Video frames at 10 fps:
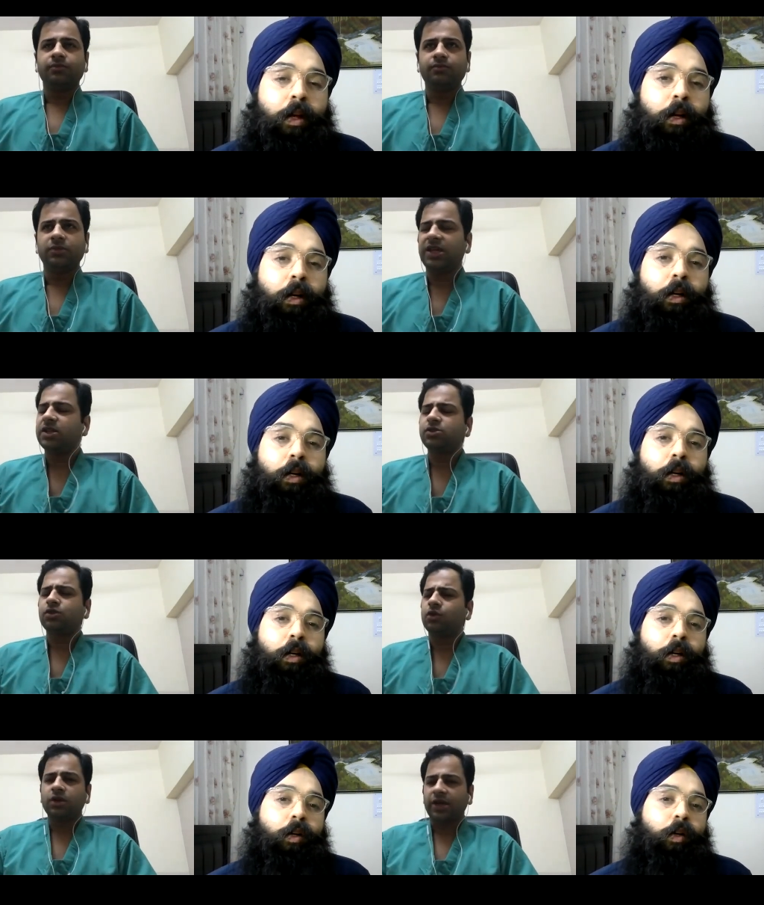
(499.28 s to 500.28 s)
Speaker 1: There is
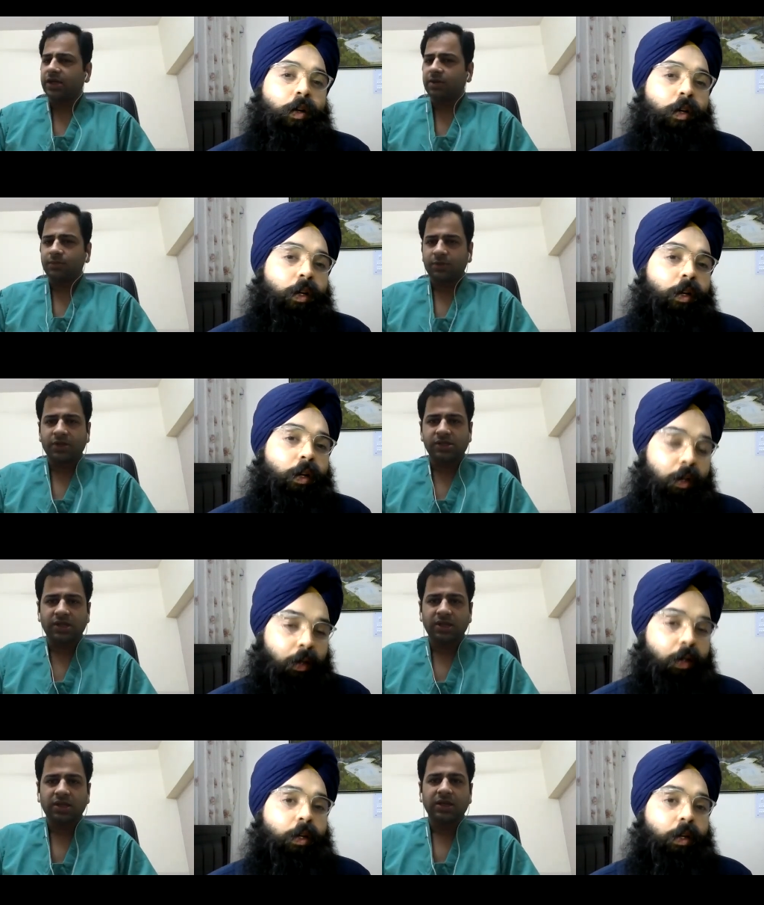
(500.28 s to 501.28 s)
no right number per
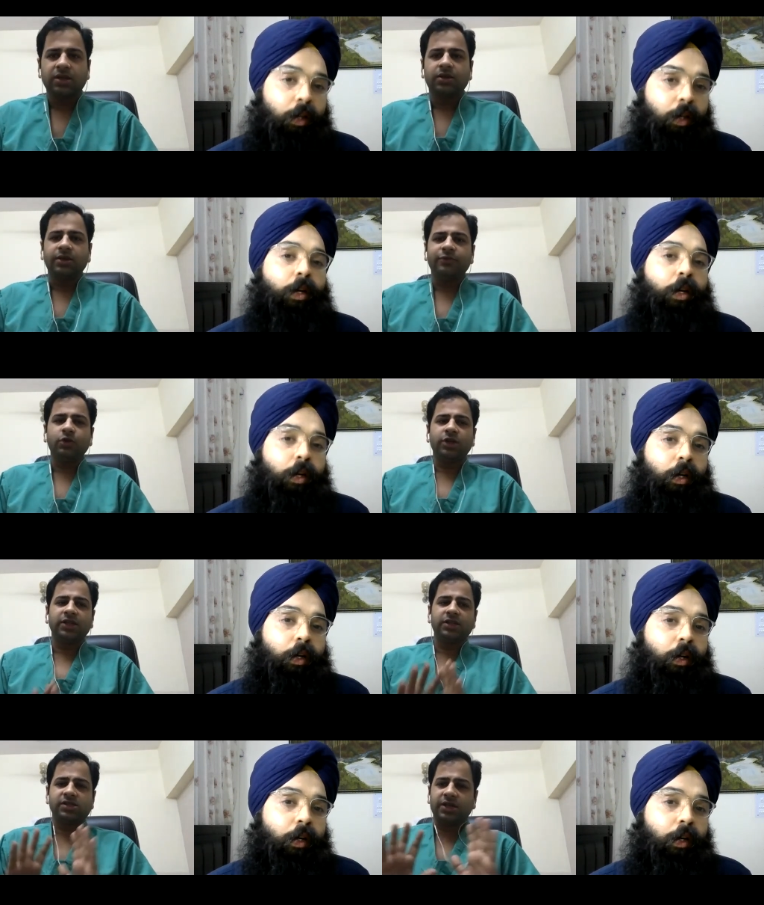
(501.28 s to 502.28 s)
se. If you
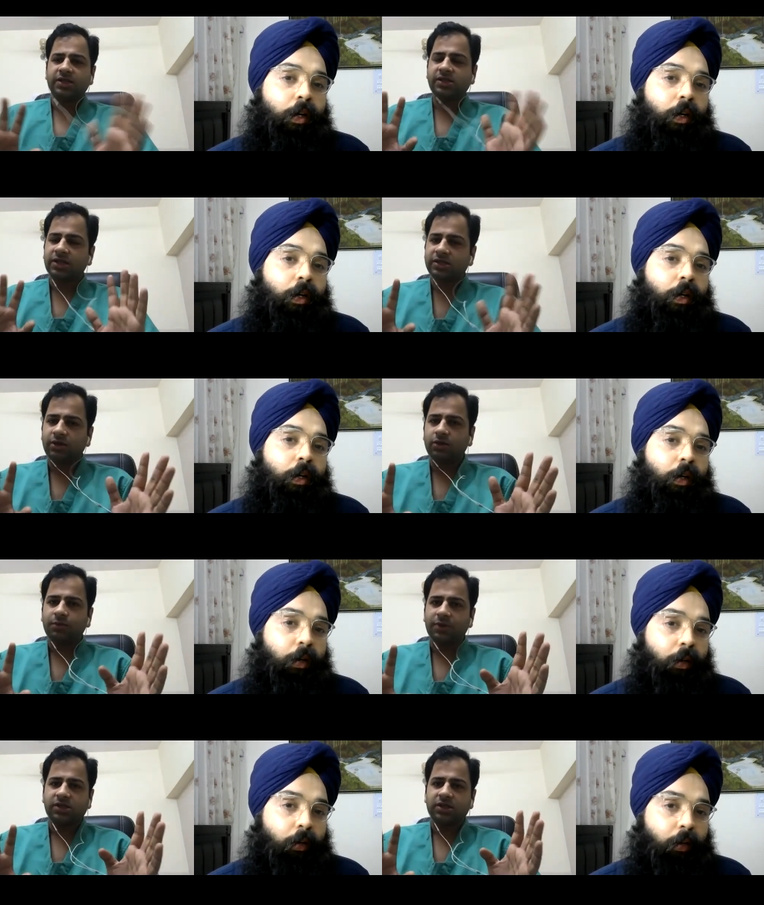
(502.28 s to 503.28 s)
take the statistics into
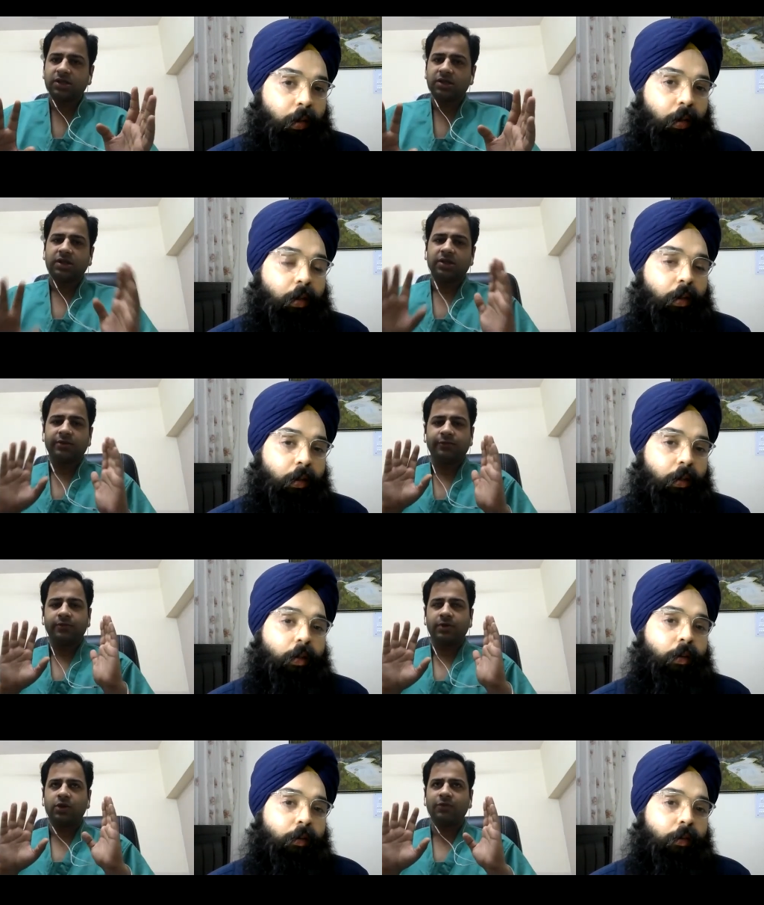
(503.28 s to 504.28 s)
picture,
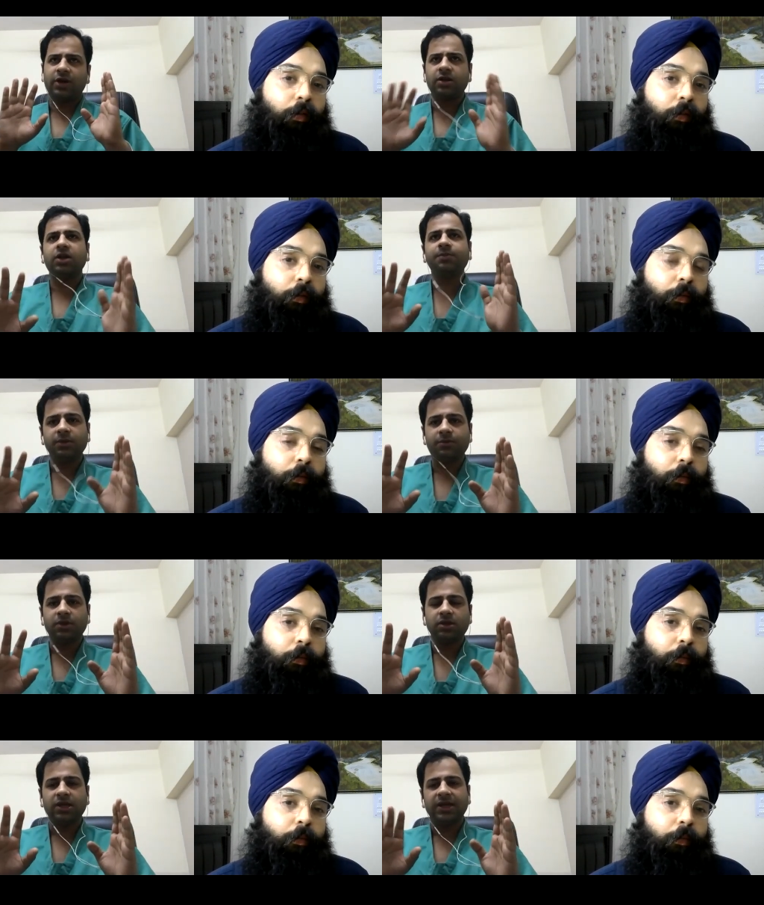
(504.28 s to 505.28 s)
out of 100
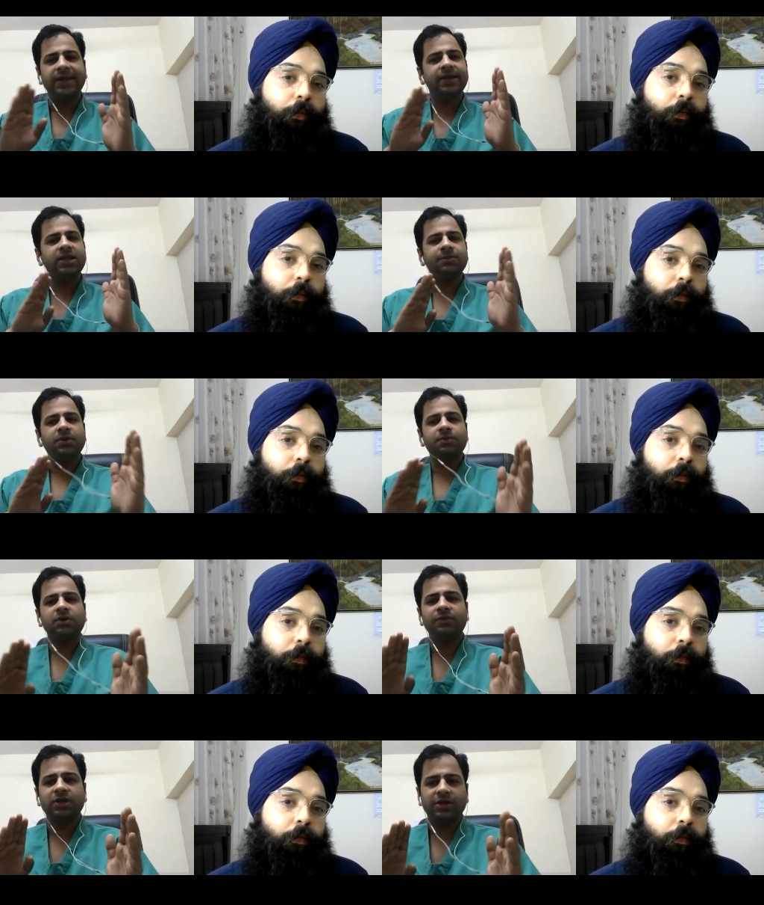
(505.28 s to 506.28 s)
people, 80
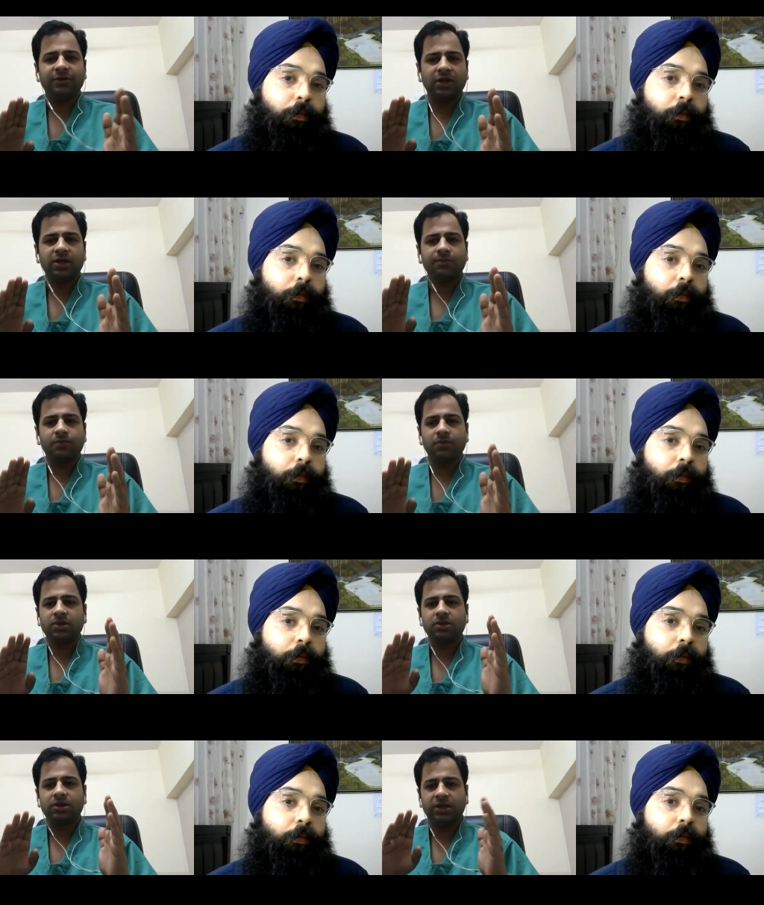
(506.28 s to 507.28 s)
people will develop
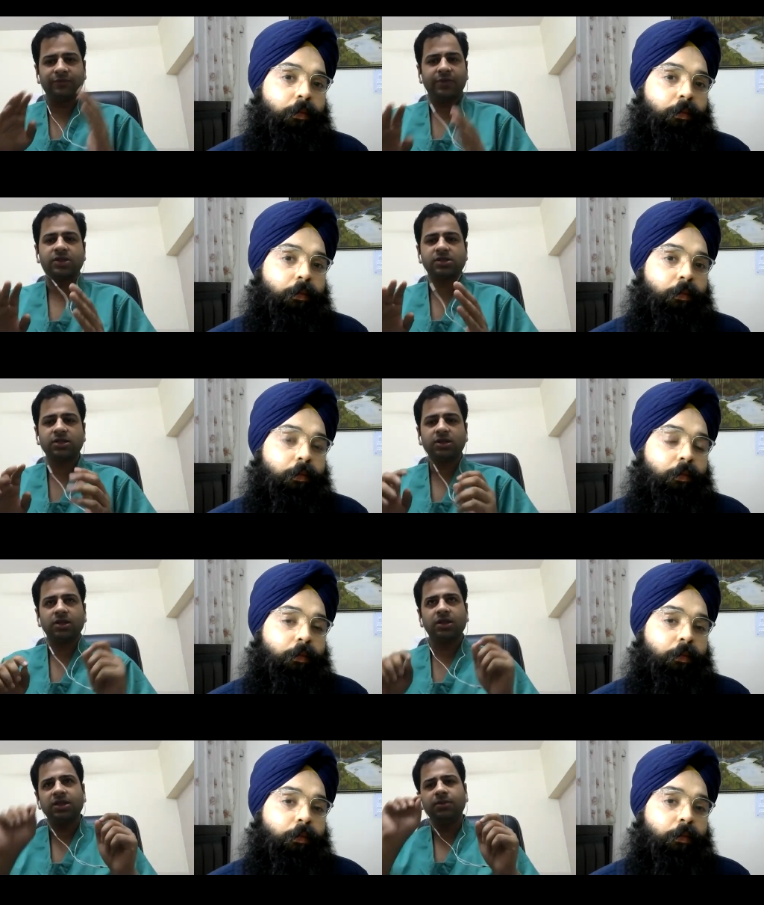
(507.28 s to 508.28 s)
infection
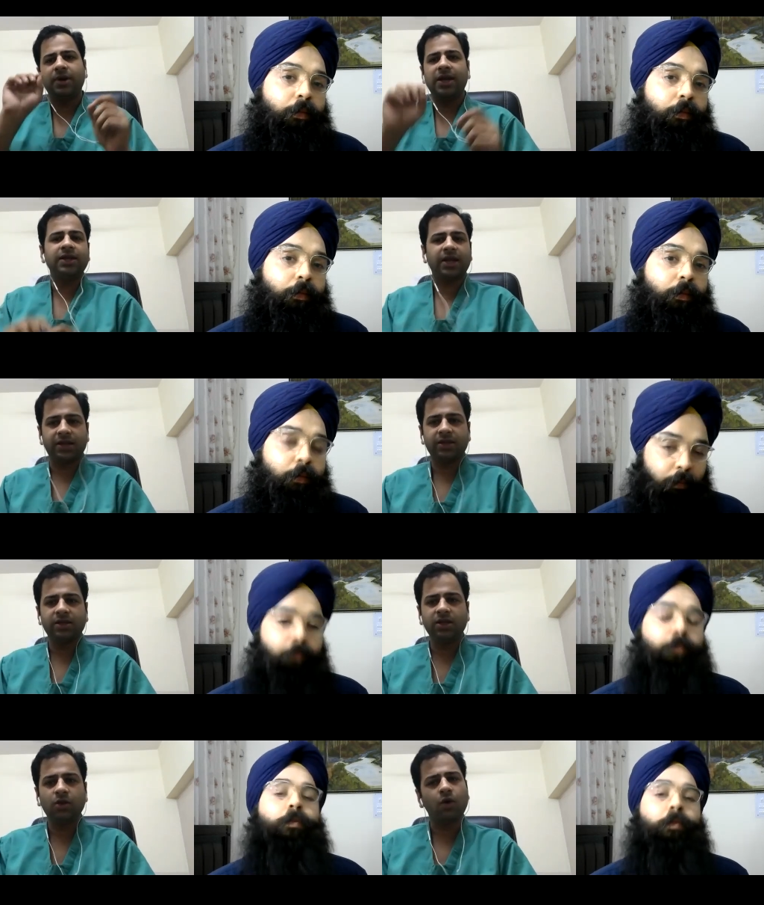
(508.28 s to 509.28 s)
in the mild
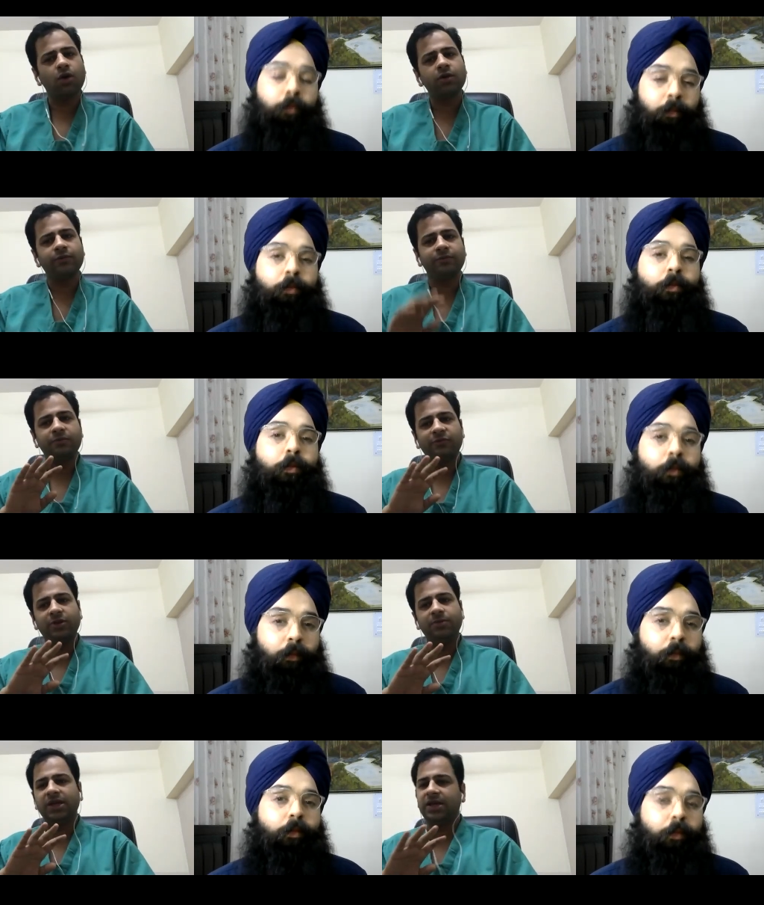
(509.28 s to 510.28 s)
category or
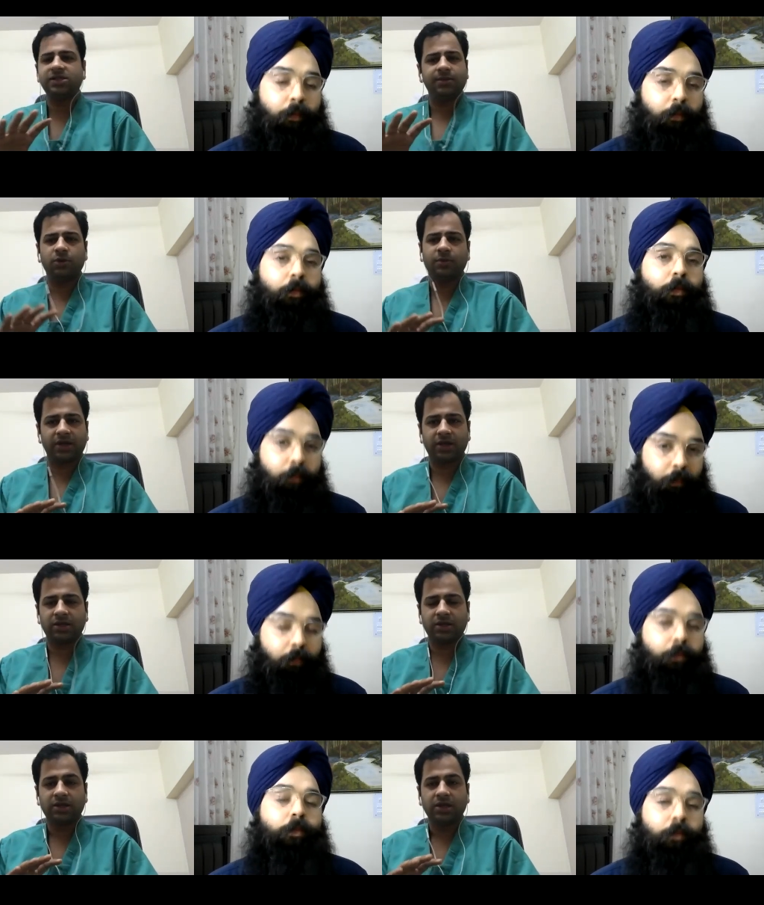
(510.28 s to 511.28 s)
will be asymptomatic.
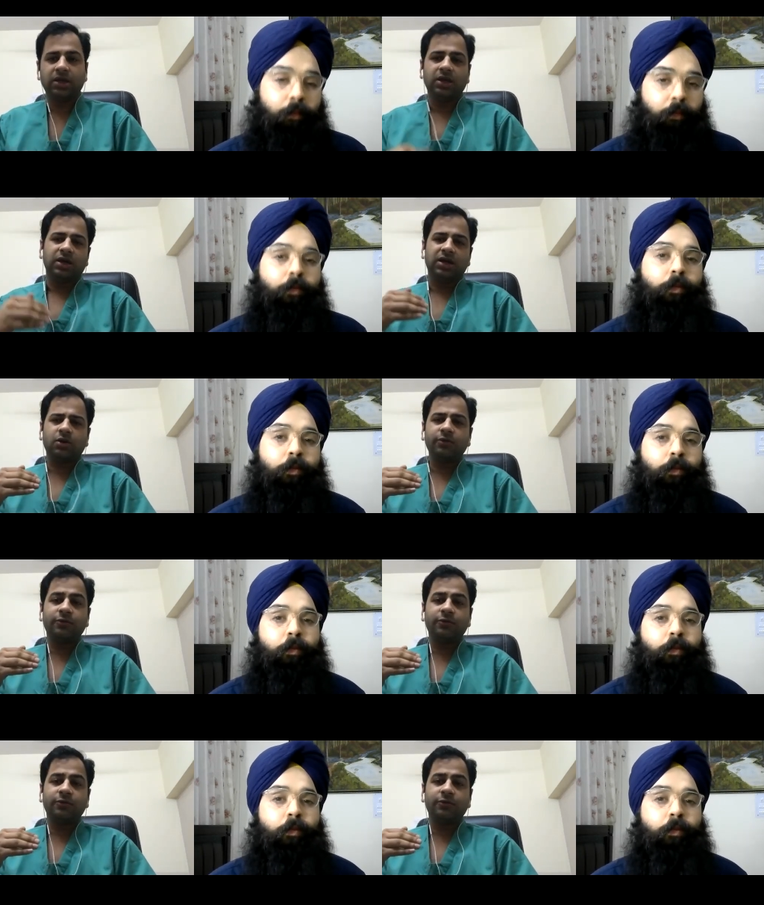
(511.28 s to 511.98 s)
Around